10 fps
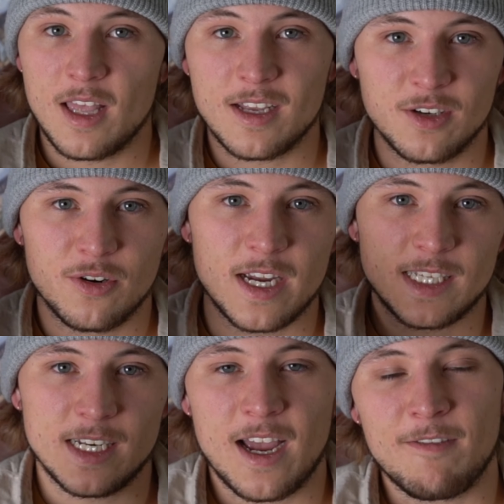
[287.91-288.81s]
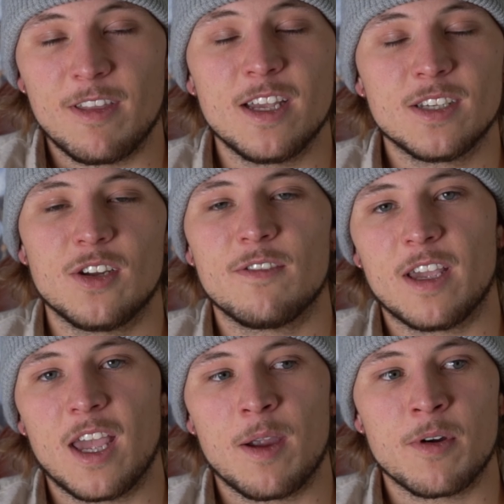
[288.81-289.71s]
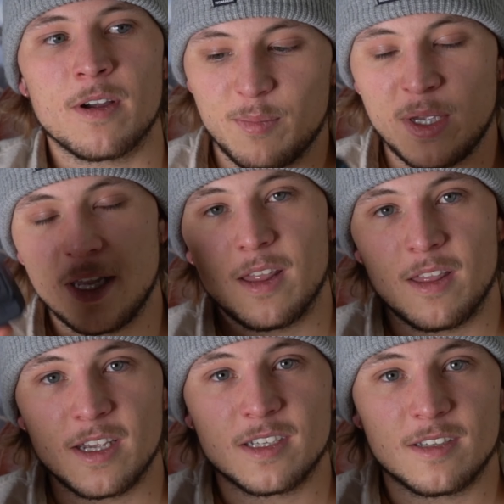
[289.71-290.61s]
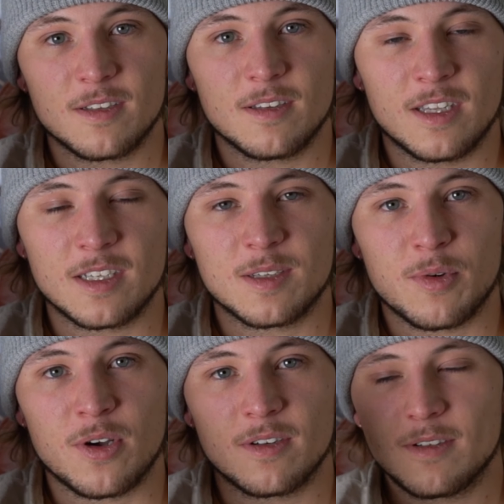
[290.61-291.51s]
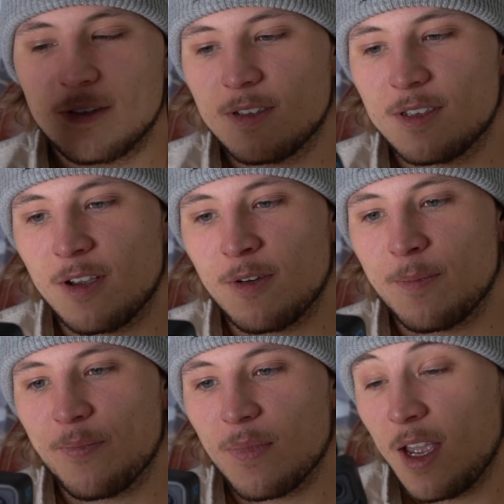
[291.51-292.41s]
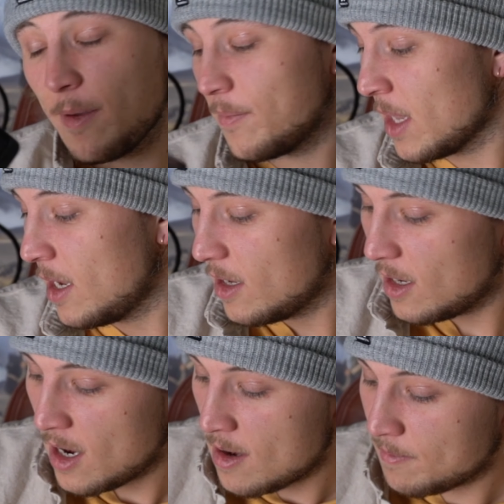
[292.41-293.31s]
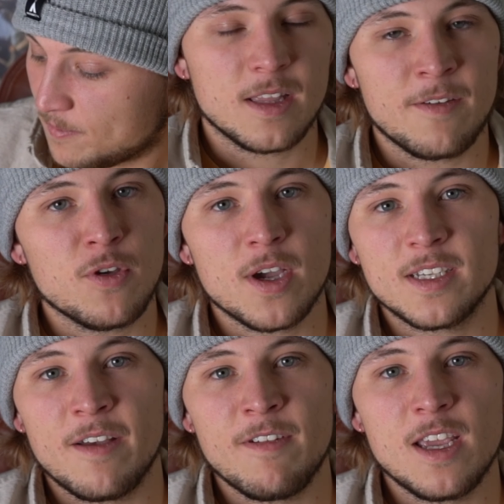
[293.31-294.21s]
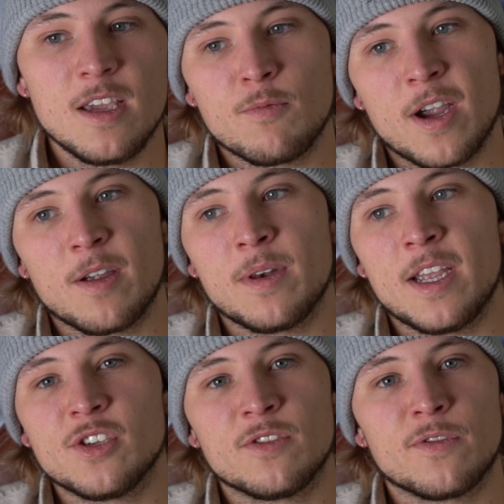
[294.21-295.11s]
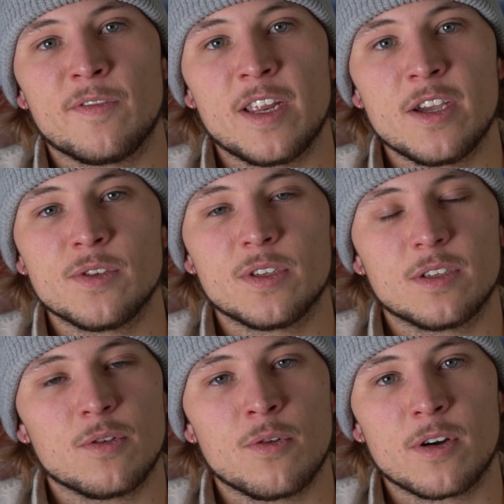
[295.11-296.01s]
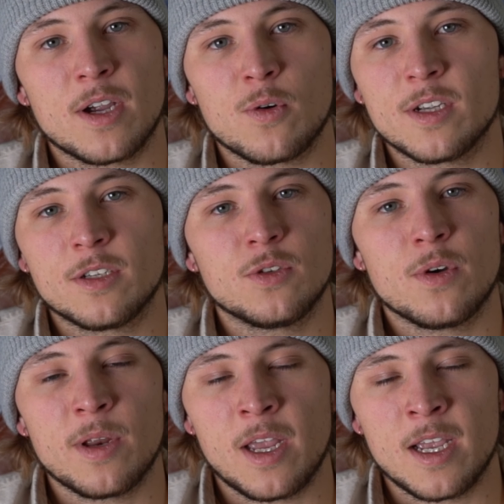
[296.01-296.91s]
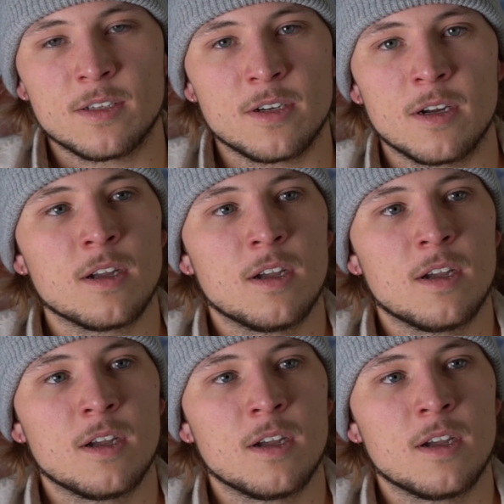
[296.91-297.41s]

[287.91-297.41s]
that's crazy to have this good of a camera be this small. So yeah, if you guys have any recommendations for videos or questions you want me to answer,